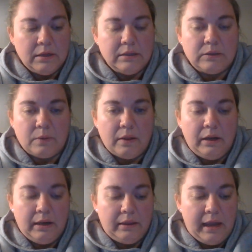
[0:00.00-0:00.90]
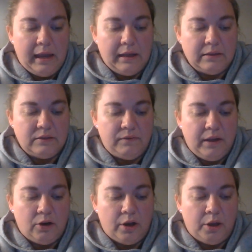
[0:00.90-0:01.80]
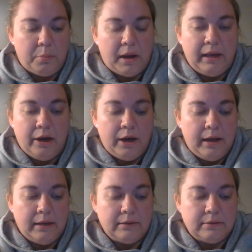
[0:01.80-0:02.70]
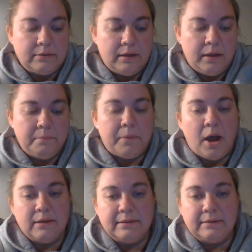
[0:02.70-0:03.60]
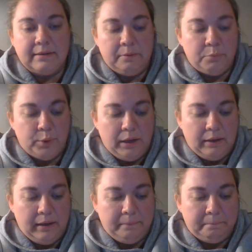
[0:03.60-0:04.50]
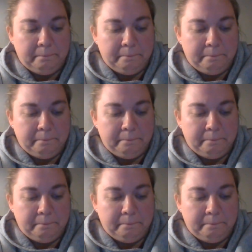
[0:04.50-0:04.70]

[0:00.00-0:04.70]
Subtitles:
swelling in the hands, feet, or other body areas, and pauses in breathing.